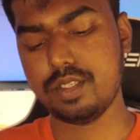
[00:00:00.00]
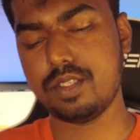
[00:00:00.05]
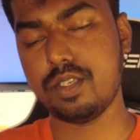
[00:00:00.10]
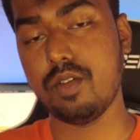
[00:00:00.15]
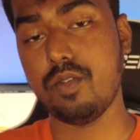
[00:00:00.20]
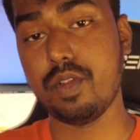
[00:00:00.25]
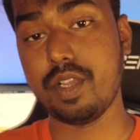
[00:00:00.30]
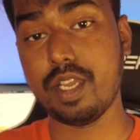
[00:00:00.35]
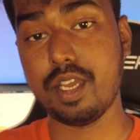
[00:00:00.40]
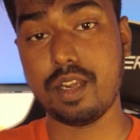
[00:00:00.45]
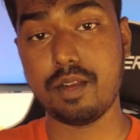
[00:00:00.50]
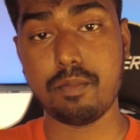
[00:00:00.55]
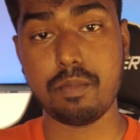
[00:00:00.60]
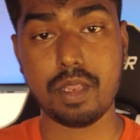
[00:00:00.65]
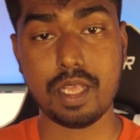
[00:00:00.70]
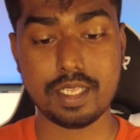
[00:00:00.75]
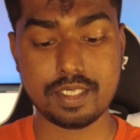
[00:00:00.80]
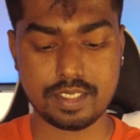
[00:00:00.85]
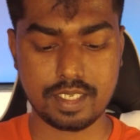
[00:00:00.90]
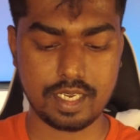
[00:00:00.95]
So we got a
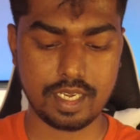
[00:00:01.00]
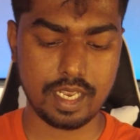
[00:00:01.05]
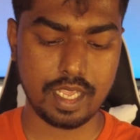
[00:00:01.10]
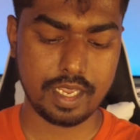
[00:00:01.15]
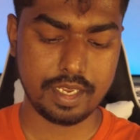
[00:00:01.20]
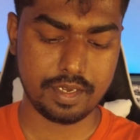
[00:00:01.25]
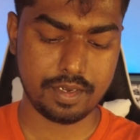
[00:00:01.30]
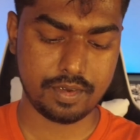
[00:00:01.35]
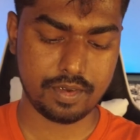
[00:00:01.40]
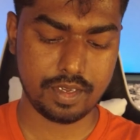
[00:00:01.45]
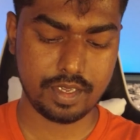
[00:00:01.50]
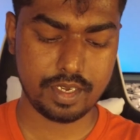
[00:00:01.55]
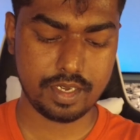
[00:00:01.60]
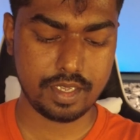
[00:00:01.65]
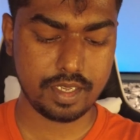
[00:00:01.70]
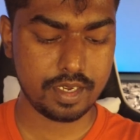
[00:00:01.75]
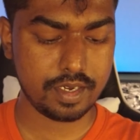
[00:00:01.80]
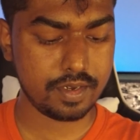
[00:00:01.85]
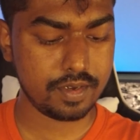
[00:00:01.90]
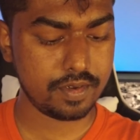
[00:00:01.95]
plastic liner in
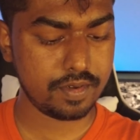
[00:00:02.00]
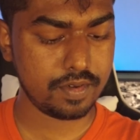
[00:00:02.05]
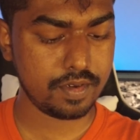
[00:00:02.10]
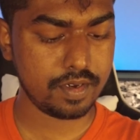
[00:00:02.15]
here,